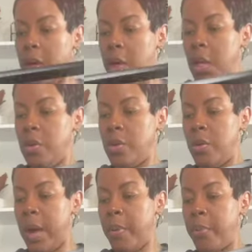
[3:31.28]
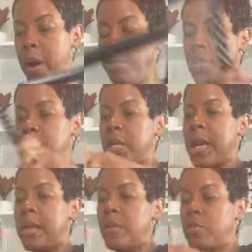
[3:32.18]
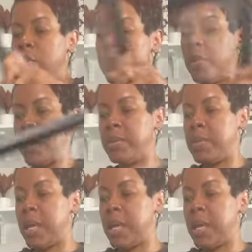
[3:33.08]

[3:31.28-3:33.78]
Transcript: And you know, I probably should have got those frames